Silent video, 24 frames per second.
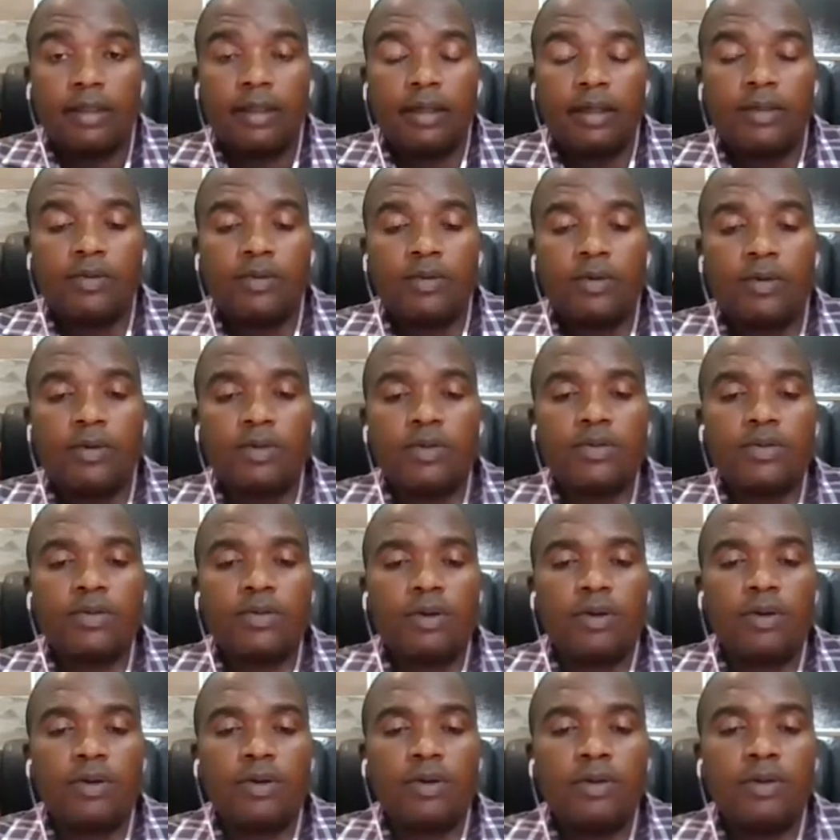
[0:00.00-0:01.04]
and
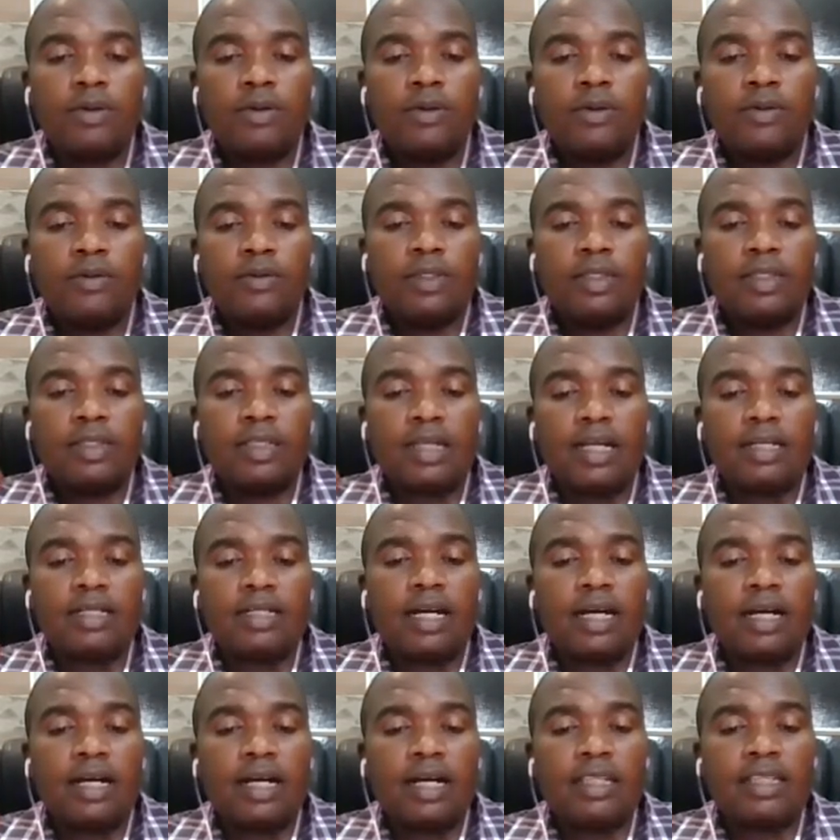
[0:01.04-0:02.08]
also the
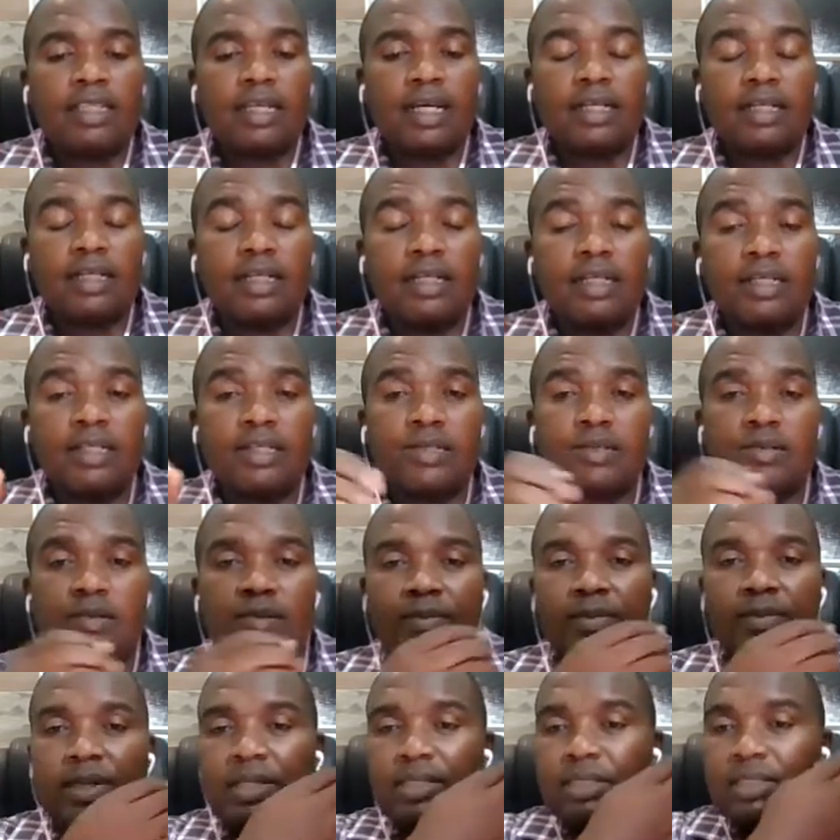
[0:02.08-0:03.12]
data gathering
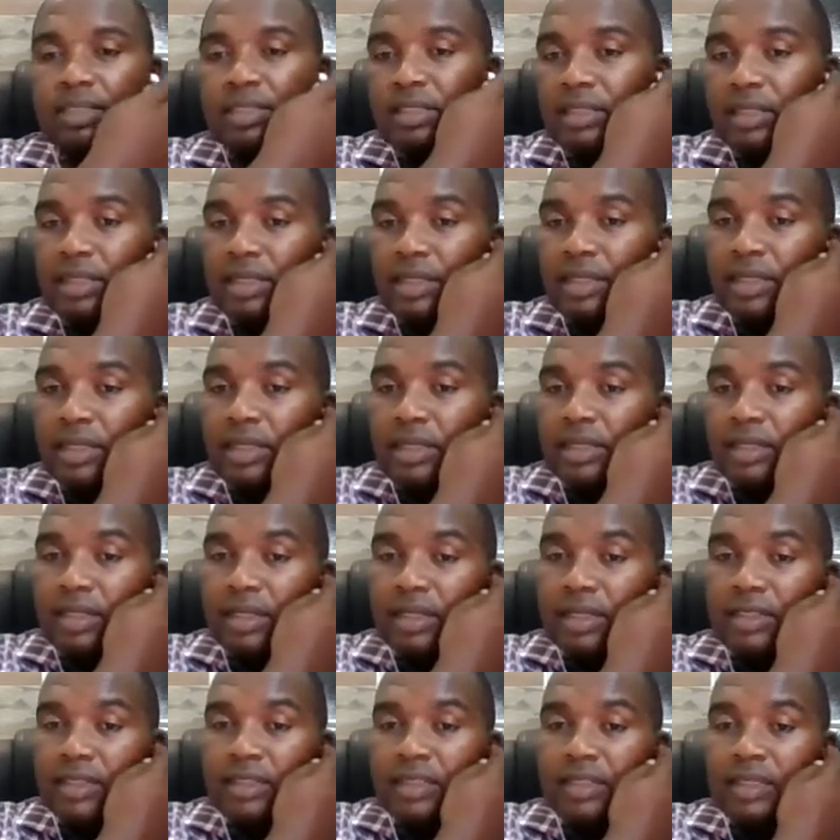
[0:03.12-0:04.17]
instruments
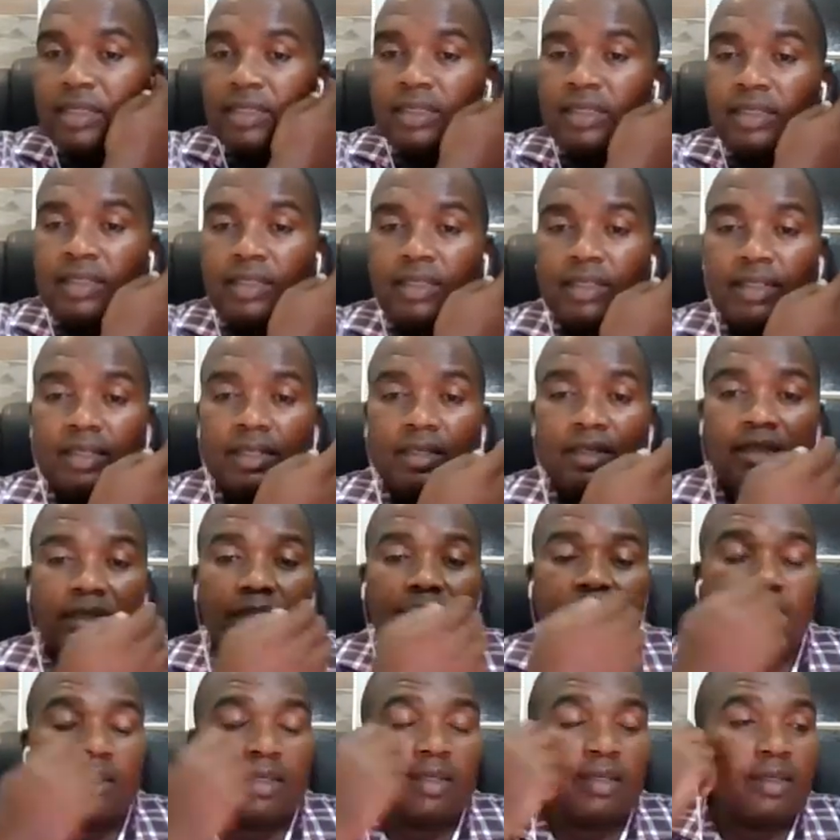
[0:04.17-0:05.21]
and the
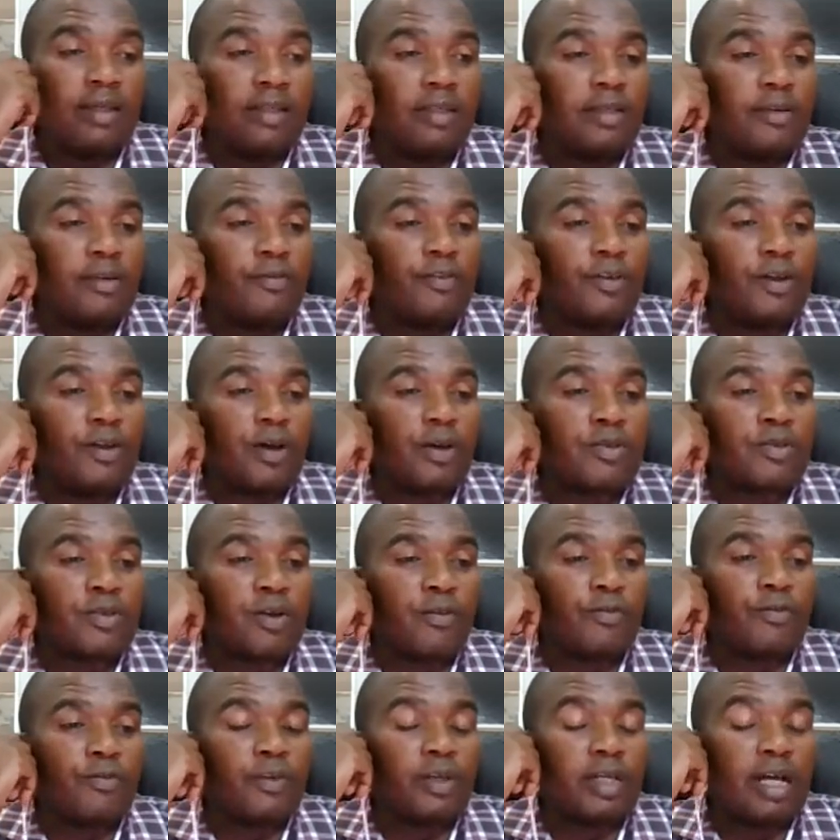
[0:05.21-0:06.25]

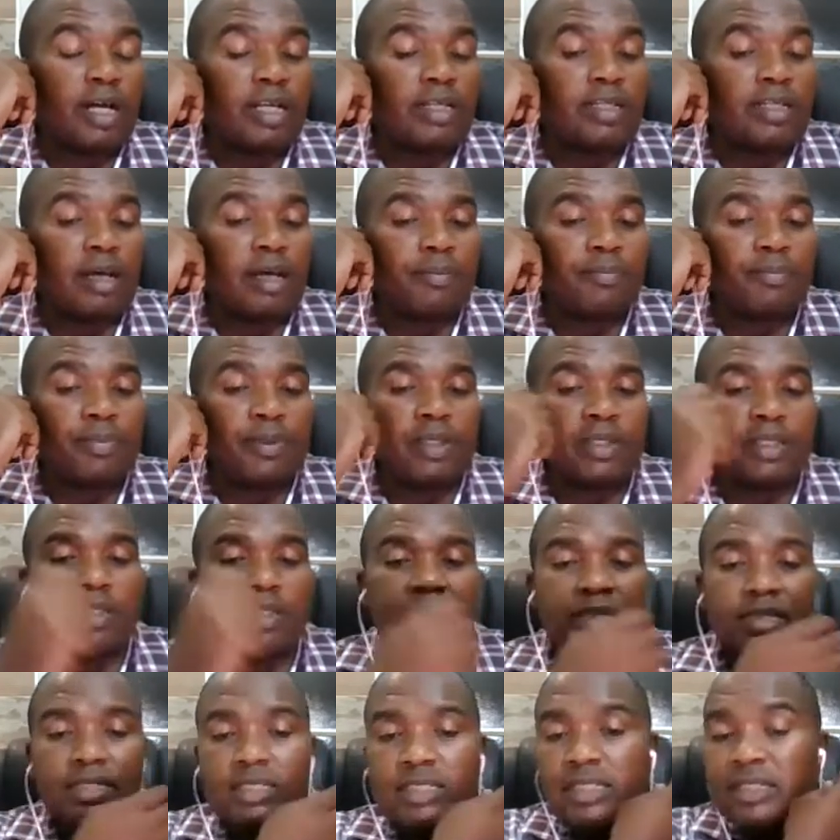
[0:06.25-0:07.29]
philosophic
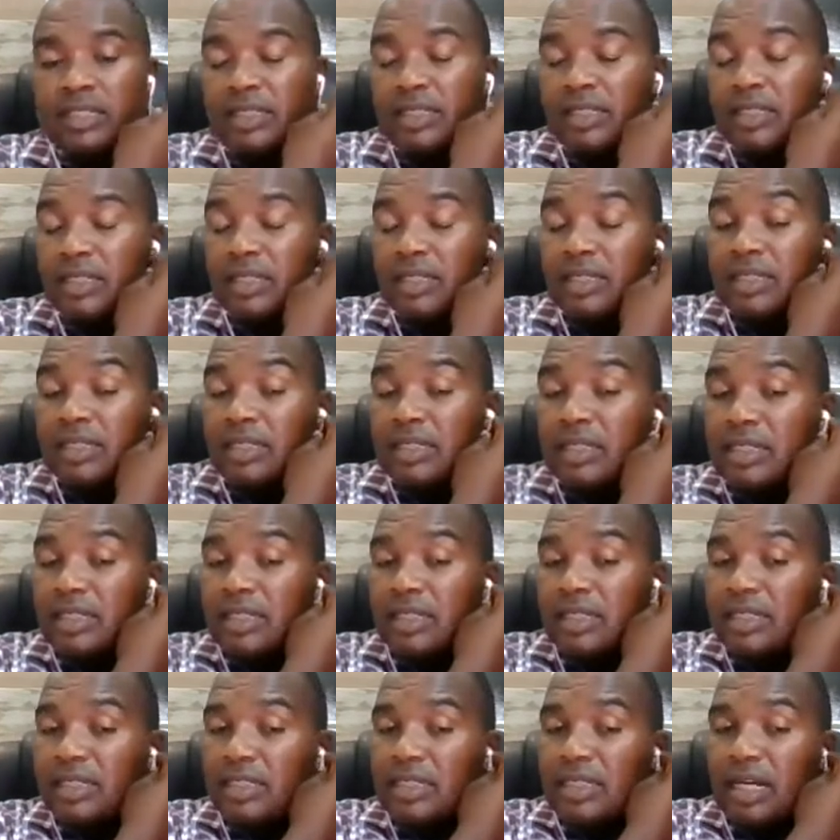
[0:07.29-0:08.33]
underpinnings
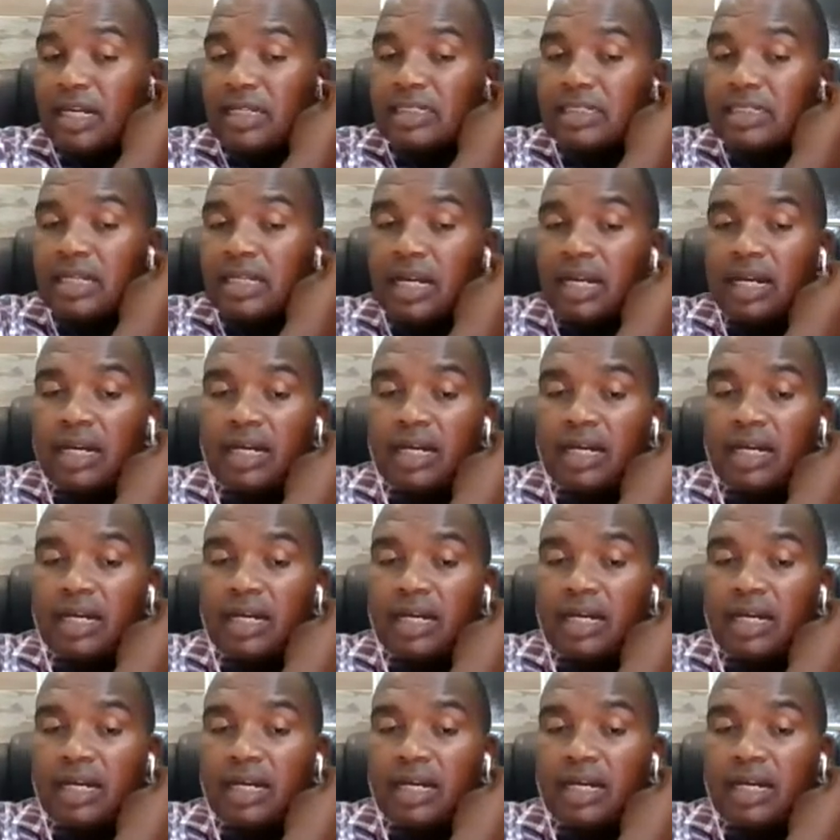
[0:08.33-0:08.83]
that